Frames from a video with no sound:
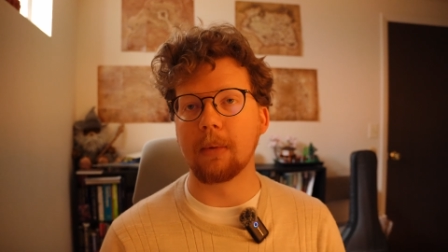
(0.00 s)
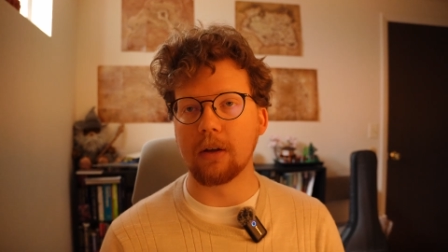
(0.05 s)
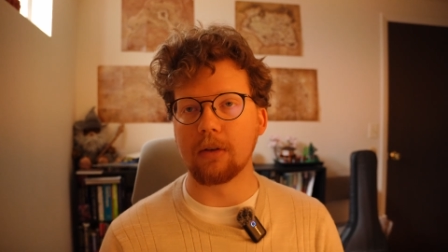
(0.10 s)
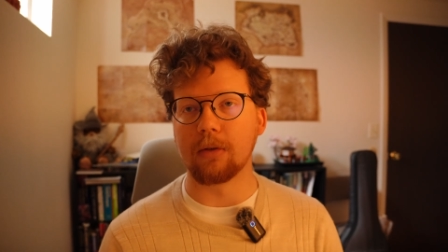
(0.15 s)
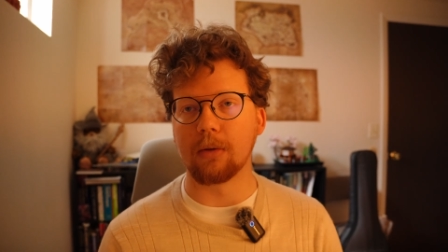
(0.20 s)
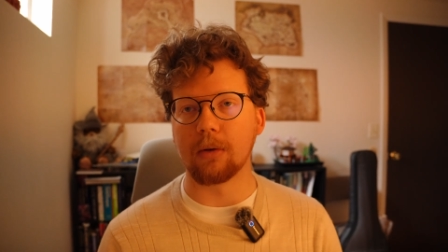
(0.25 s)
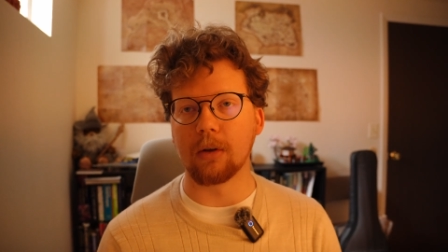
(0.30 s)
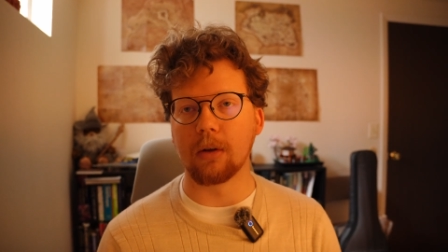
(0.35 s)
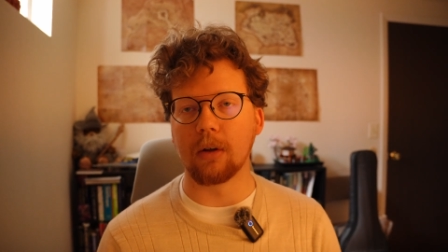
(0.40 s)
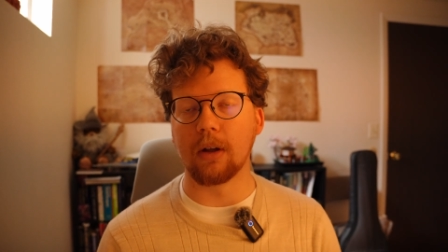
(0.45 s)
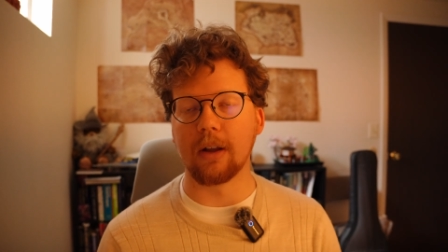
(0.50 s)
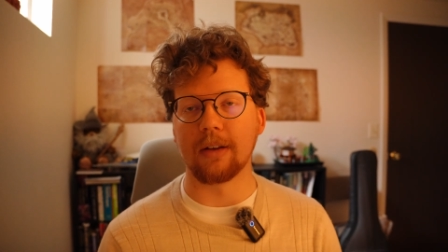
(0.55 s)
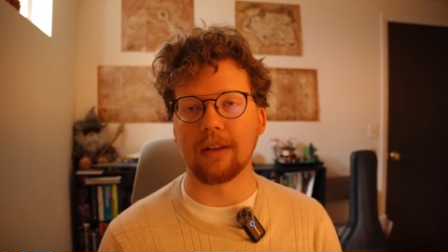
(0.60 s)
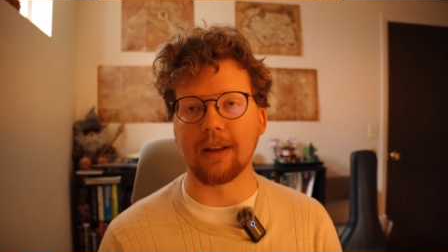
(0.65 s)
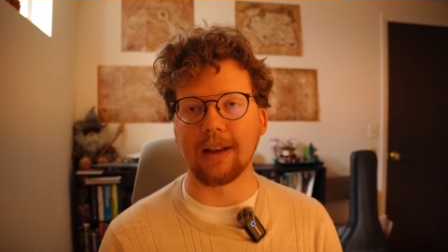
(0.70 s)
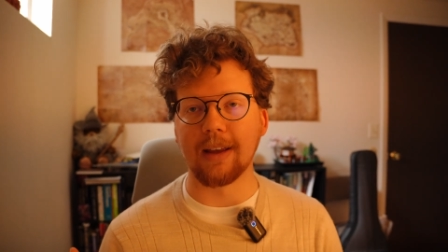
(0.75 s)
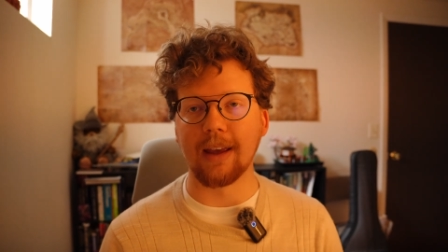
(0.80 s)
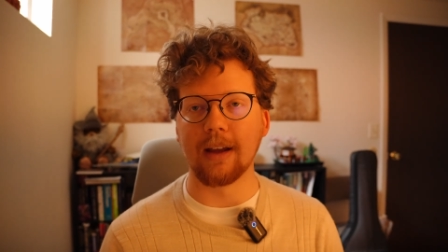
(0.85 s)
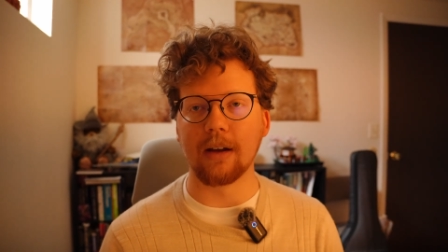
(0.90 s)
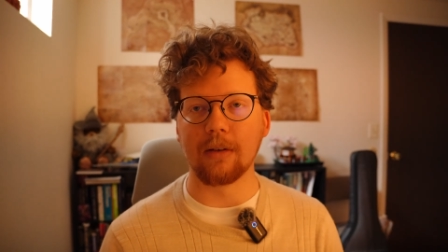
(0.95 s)
Israel as
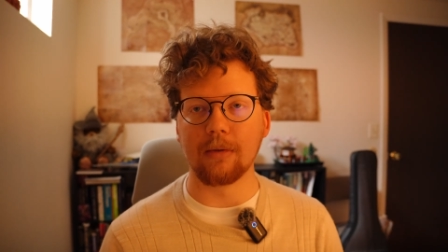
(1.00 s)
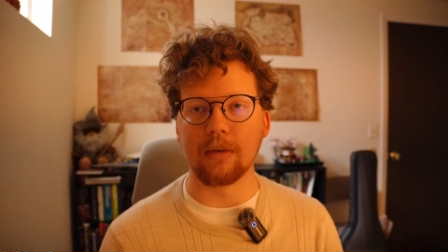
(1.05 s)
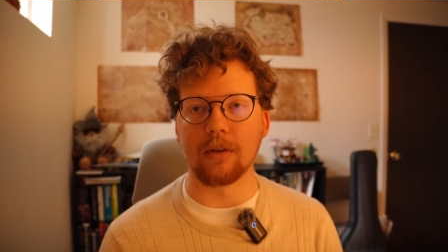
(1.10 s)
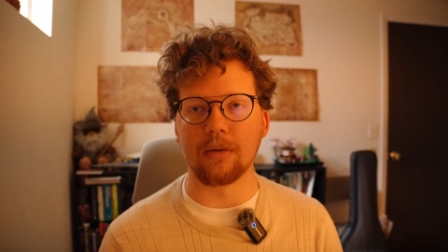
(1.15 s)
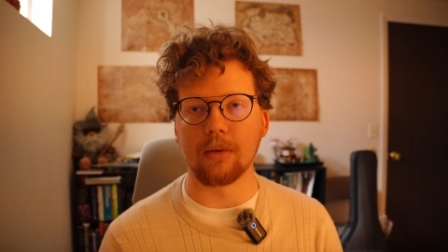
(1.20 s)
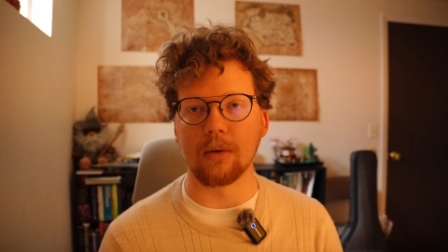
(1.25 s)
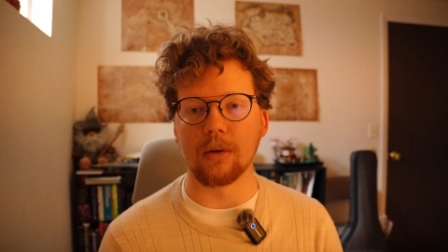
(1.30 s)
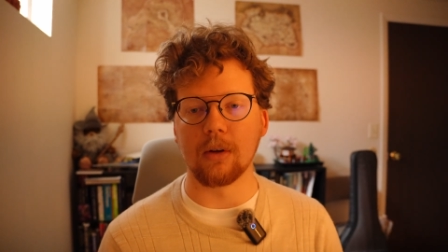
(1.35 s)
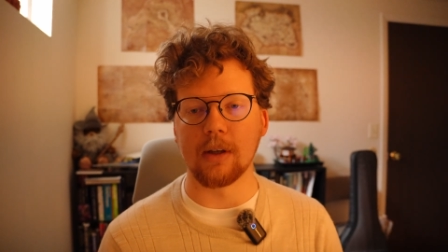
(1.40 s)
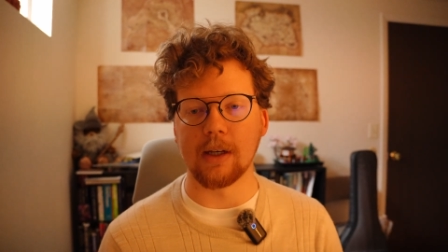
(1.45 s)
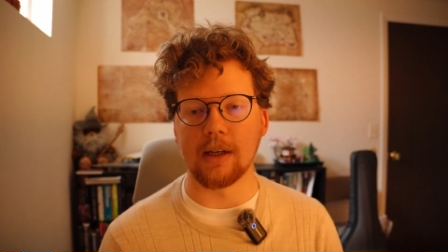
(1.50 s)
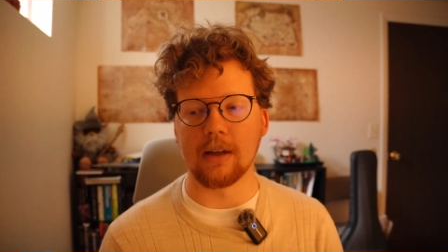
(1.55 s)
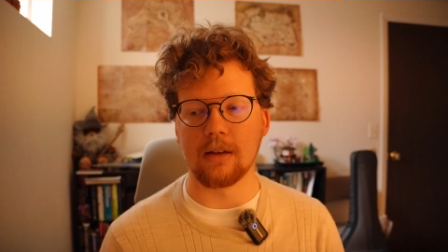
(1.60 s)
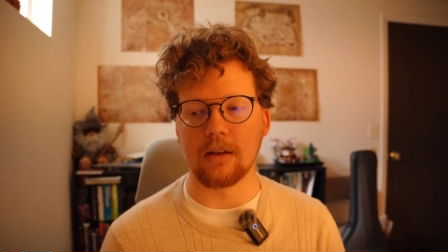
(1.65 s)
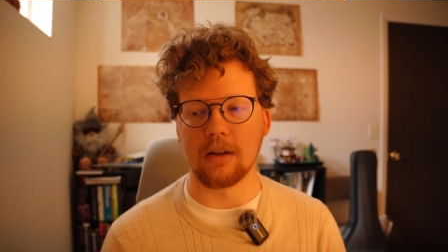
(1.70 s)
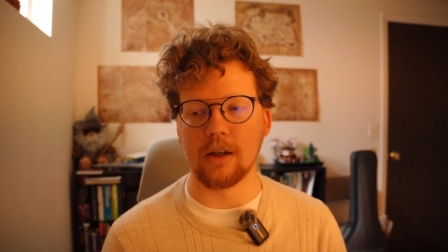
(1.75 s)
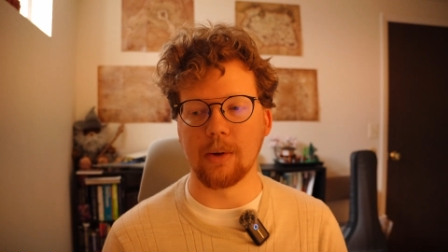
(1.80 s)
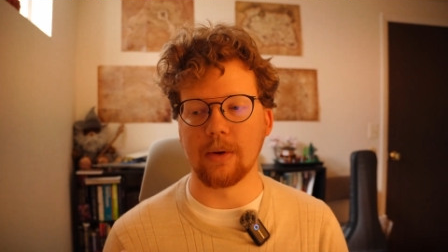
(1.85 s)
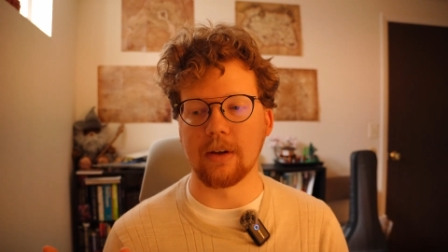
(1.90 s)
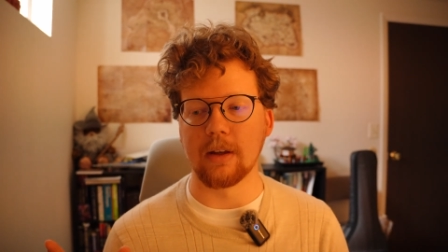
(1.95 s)
the king of Israel and
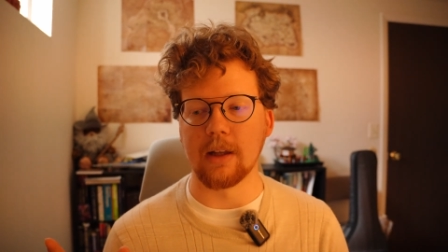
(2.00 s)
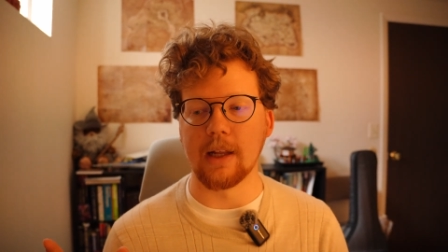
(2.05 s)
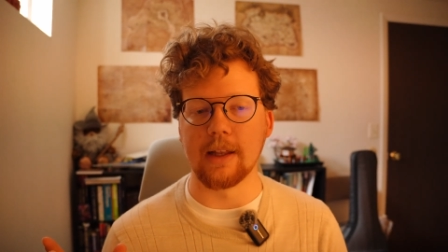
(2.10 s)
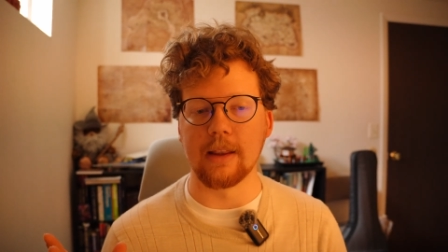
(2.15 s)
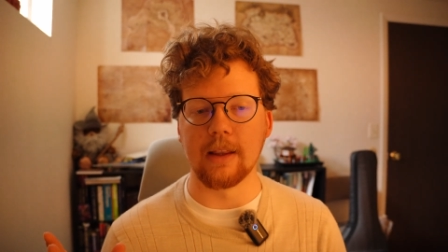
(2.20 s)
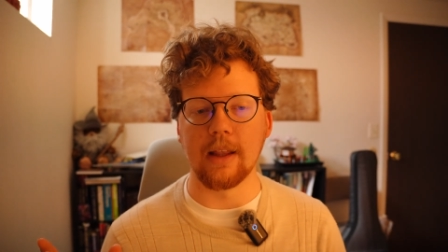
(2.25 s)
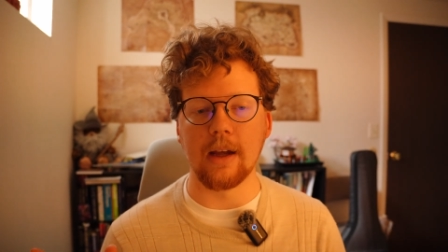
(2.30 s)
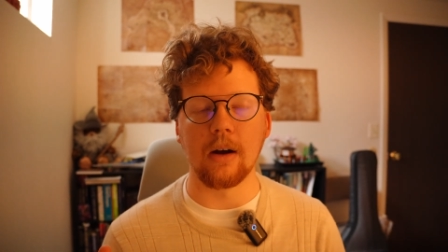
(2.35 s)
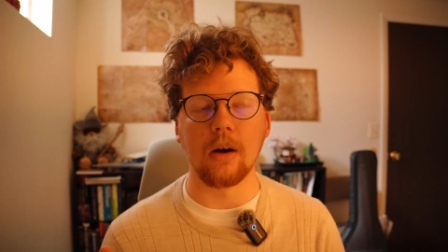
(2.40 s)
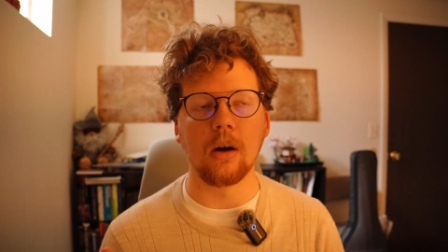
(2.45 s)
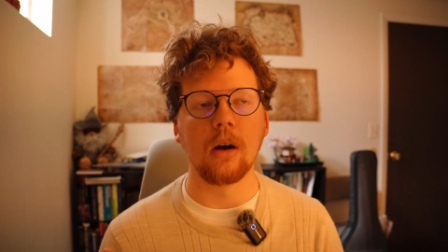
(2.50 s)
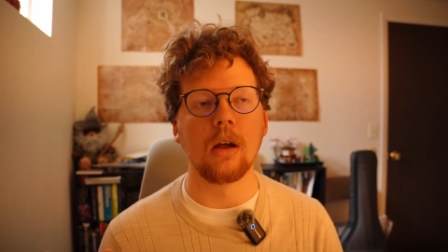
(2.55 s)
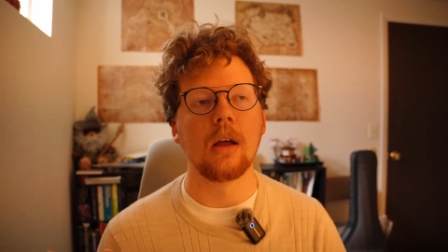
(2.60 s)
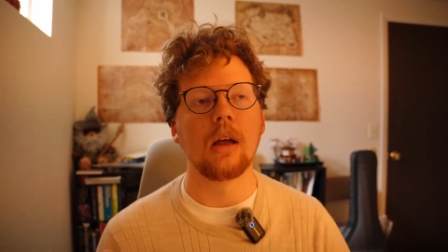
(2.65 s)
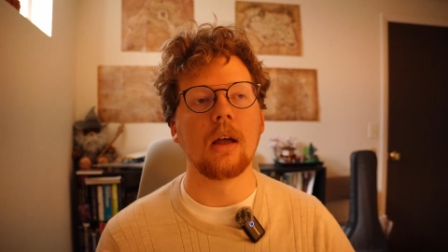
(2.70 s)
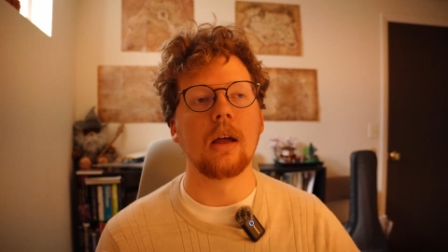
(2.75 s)
continue his line there.